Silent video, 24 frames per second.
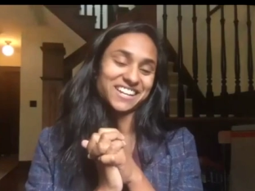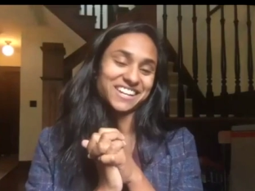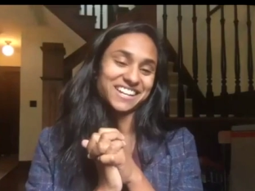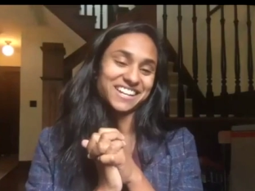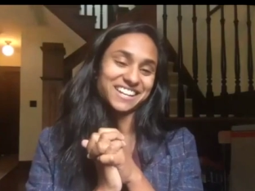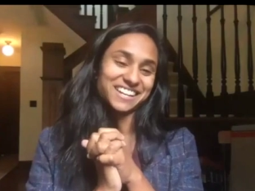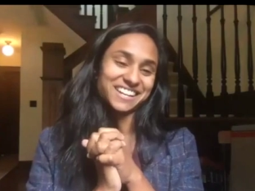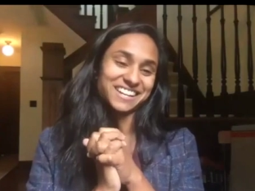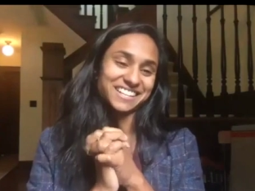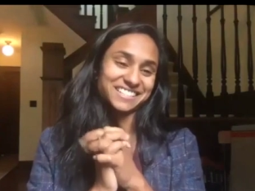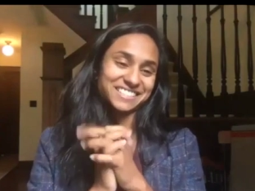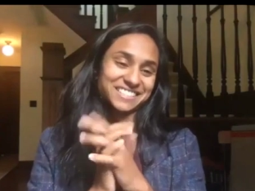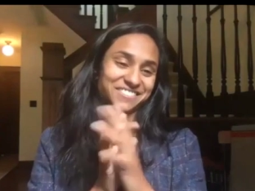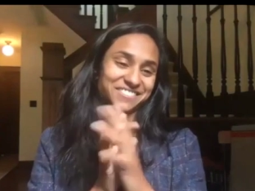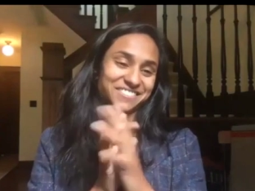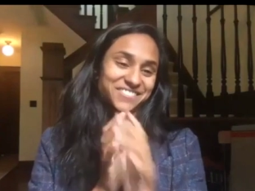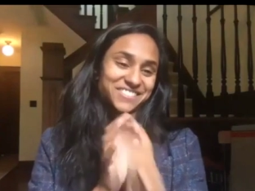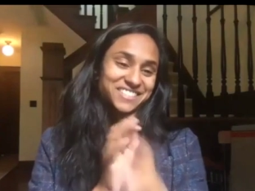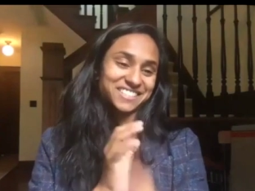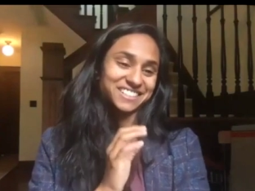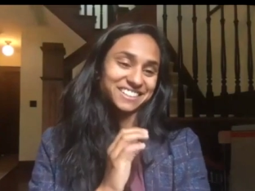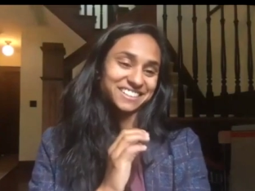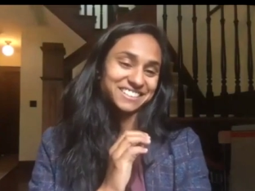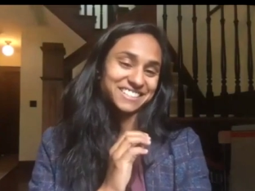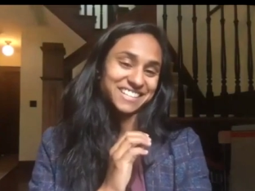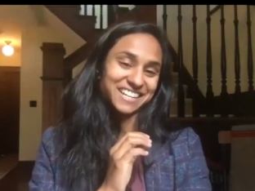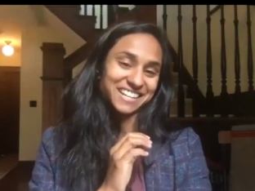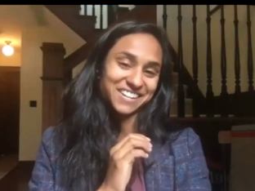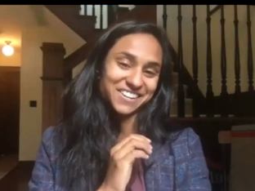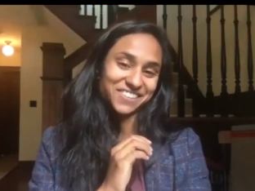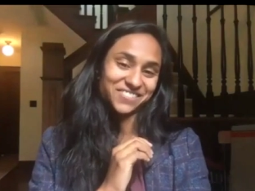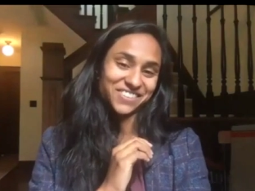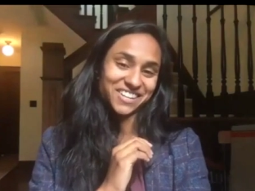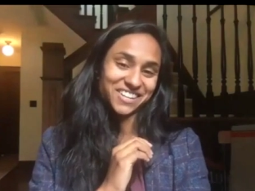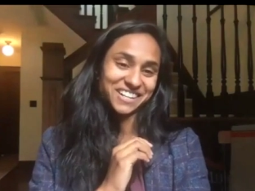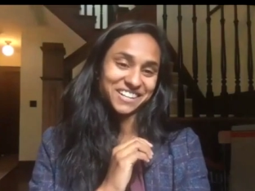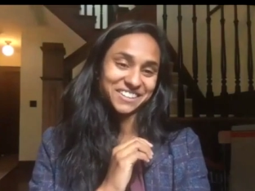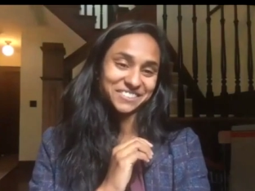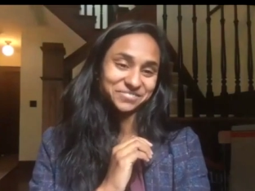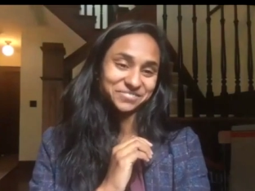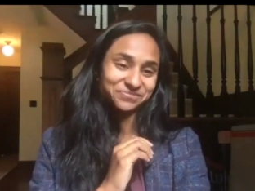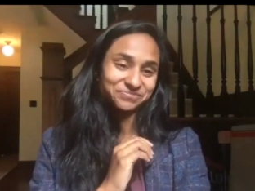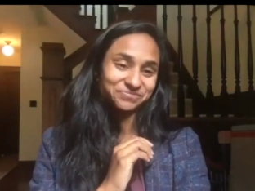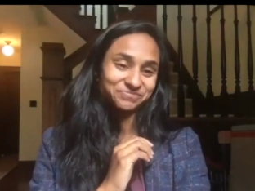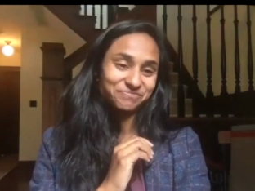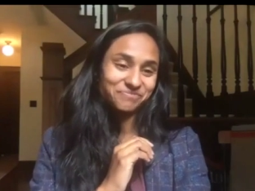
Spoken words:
throwing it in as a facilitator, but